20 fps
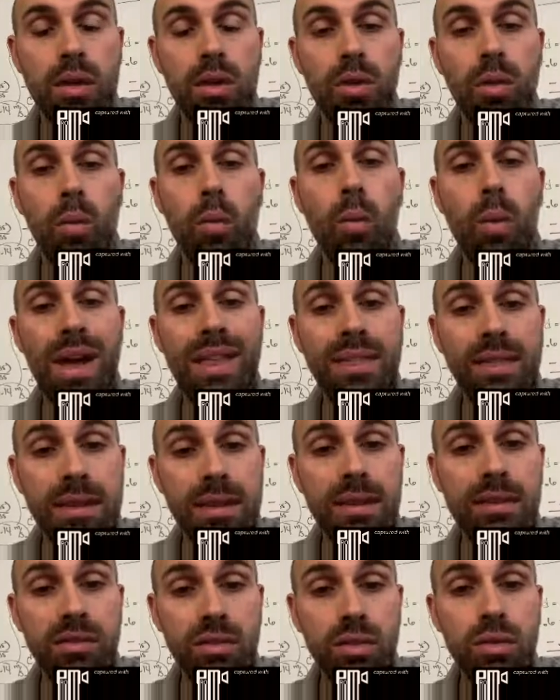When
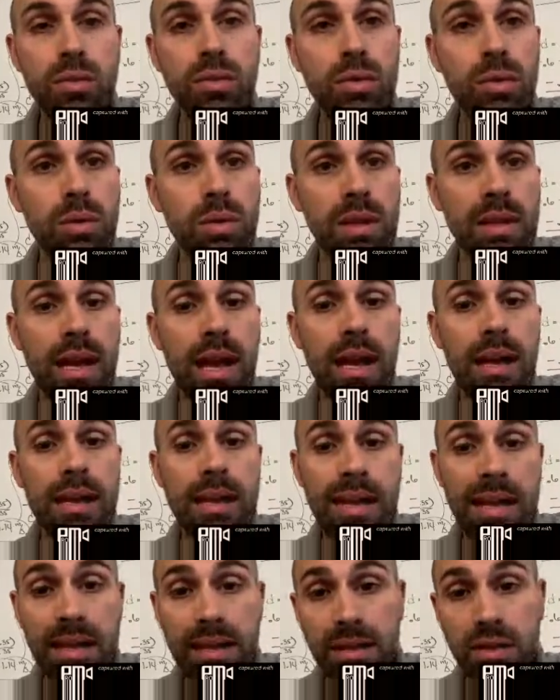these two nuclei
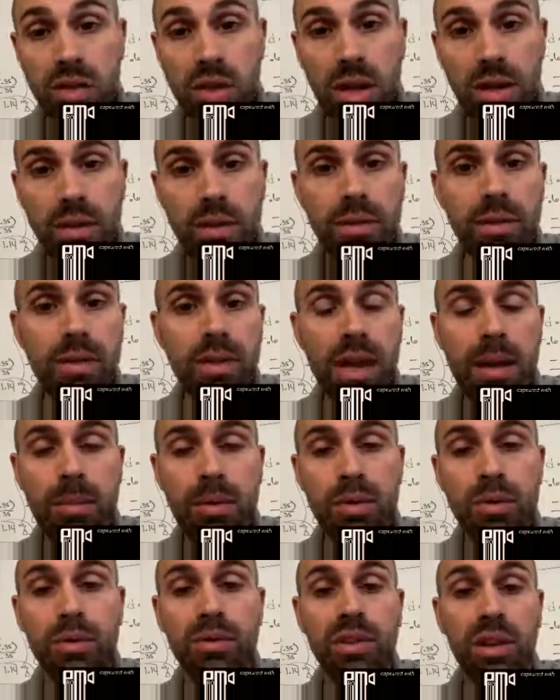hit each other, they
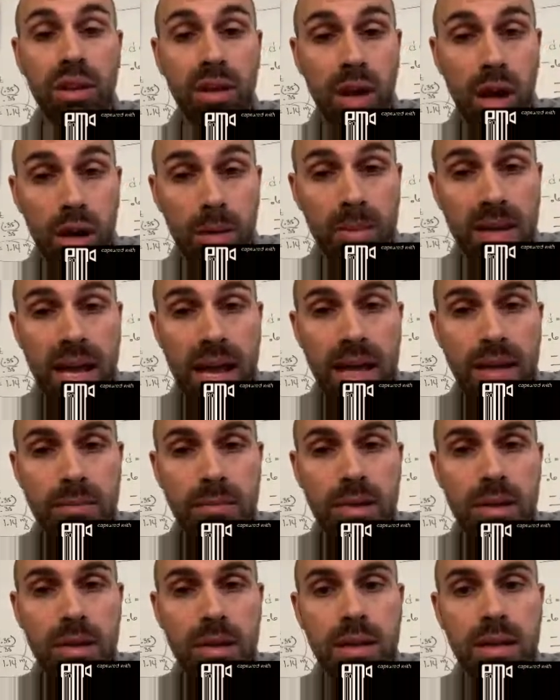produce a carbon atom.